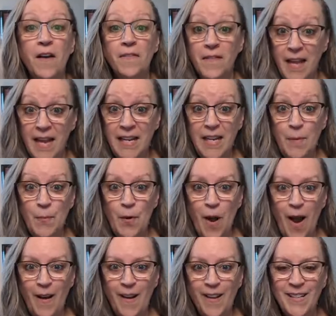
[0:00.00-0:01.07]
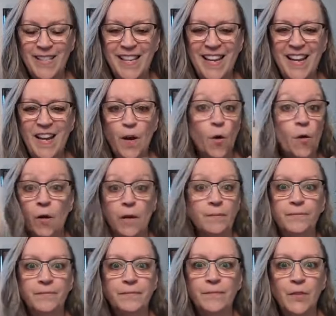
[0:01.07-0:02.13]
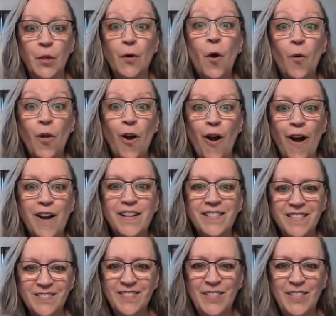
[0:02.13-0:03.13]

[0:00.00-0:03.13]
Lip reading: of any product or your whole cart.